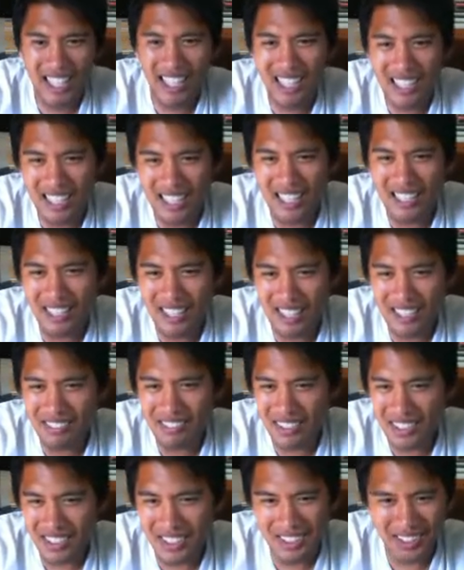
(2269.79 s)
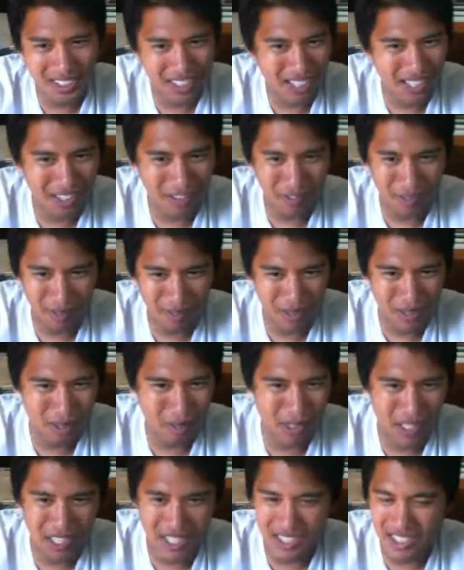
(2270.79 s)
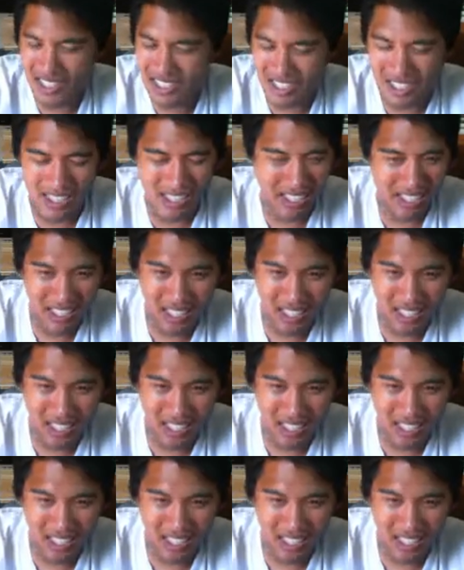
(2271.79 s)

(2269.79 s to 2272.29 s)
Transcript: I liked what I saw from his boxing.